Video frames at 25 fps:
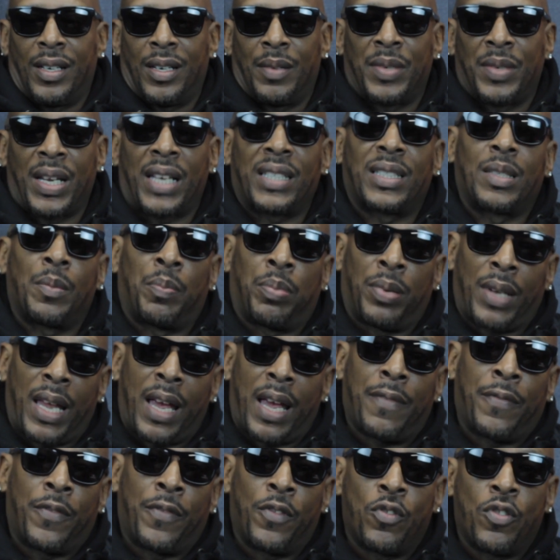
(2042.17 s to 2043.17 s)
That's the
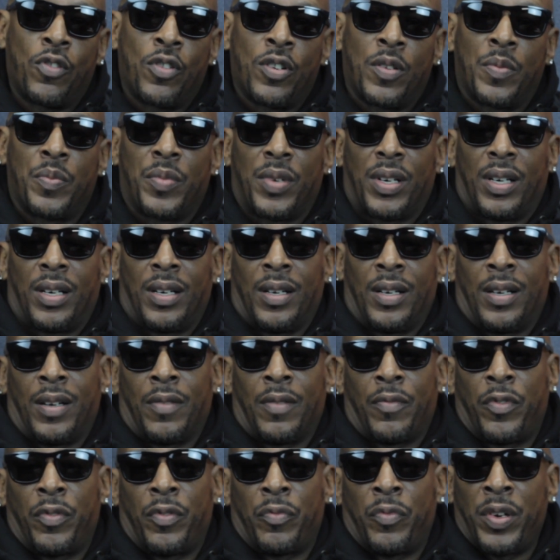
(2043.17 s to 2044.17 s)
platform.
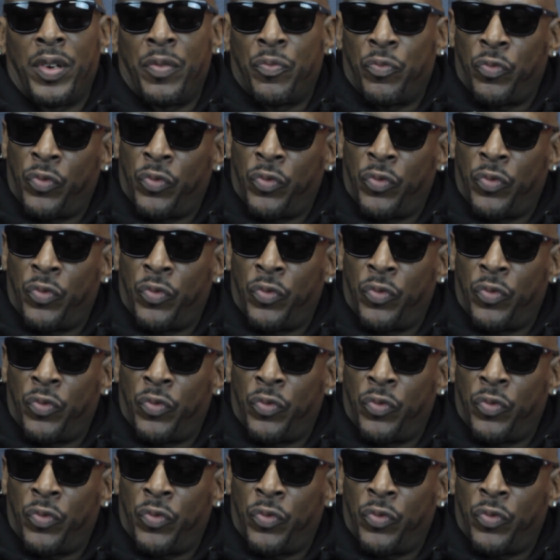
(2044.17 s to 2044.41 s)
We're